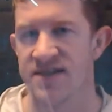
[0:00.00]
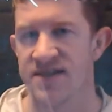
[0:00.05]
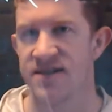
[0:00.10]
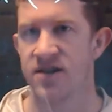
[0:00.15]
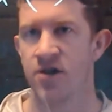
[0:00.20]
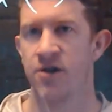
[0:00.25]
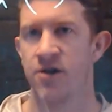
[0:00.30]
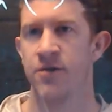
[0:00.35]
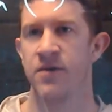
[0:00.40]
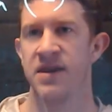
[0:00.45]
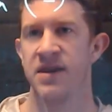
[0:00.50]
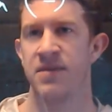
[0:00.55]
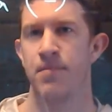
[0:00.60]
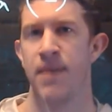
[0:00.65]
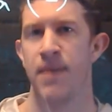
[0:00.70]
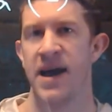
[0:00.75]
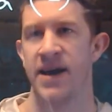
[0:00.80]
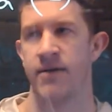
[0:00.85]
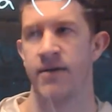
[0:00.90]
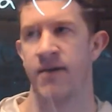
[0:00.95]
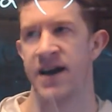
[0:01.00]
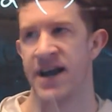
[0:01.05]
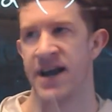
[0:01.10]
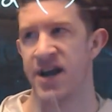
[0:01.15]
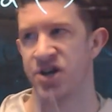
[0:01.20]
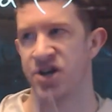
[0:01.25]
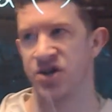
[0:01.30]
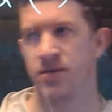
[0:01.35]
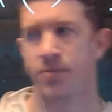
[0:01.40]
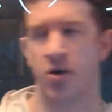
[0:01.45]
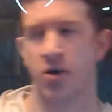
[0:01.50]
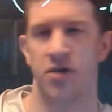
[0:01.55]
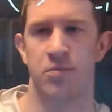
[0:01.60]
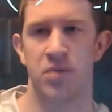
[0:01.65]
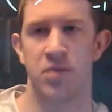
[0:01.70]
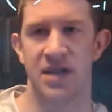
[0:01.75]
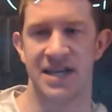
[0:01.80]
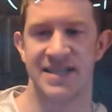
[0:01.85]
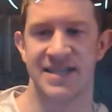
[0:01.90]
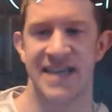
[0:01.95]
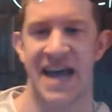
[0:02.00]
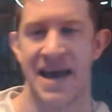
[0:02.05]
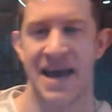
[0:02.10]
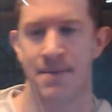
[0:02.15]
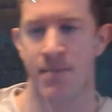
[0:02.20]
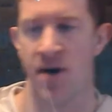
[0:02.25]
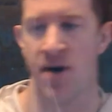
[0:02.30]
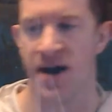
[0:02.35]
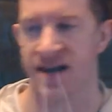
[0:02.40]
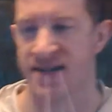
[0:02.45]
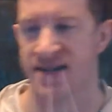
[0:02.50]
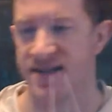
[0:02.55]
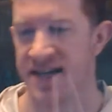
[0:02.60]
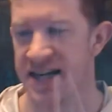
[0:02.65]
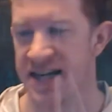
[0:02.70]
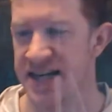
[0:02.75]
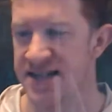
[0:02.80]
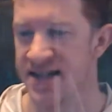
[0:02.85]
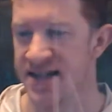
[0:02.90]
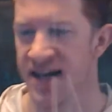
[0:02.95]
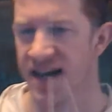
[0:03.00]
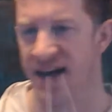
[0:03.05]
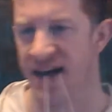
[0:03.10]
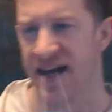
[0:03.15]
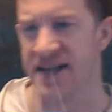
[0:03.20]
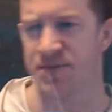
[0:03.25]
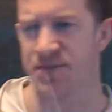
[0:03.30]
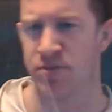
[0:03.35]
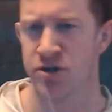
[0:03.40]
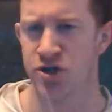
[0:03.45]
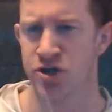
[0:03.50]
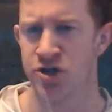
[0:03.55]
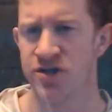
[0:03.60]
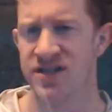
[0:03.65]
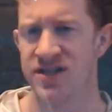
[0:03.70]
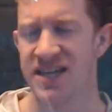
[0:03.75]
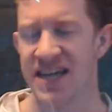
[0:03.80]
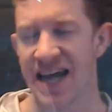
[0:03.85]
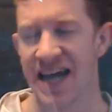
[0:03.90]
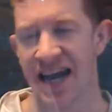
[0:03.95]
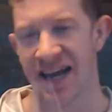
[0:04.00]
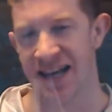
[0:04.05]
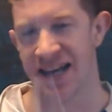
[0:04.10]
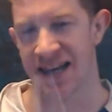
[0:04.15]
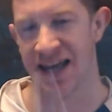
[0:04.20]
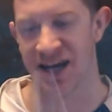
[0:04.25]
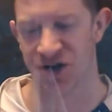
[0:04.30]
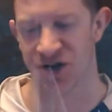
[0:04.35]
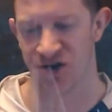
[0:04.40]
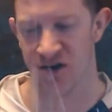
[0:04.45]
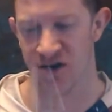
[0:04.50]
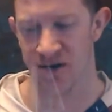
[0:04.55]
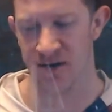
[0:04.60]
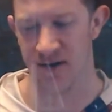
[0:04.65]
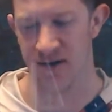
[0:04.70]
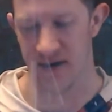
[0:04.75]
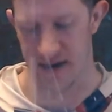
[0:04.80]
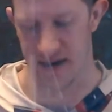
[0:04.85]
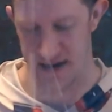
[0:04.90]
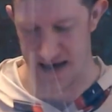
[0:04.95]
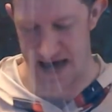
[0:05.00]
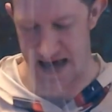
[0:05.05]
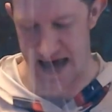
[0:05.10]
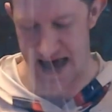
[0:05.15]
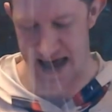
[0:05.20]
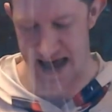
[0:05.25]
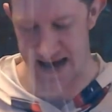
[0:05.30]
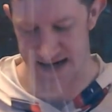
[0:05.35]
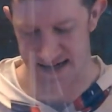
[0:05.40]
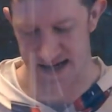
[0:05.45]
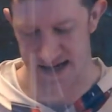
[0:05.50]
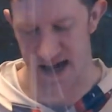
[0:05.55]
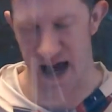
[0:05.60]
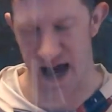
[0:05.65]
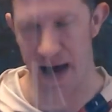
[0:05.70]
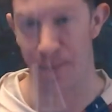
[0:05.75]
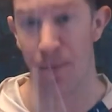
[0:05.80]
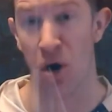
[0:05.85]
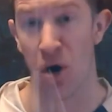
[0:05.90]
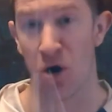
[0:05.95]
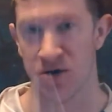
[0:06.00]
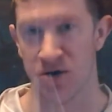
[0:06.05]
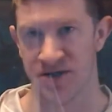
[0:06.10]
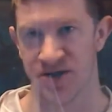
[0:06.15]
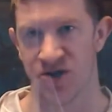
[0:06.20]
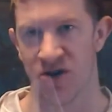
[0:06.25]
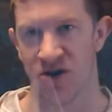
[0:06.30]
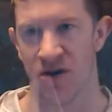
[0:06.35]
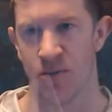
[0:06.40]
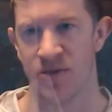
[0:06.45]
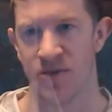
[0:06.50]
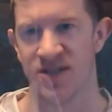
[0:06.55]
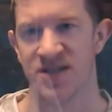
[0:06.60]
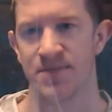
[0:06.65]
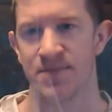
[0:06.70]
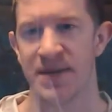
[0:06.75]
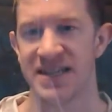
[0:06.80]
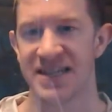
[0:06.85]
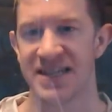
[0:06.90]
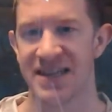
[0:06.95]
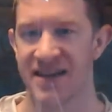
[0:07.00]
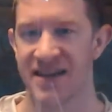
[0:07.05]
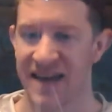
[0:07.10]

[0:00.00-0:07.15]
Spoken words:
to know with beta radiation in both plus and minus is it's producing an electron and a positron, which is basically an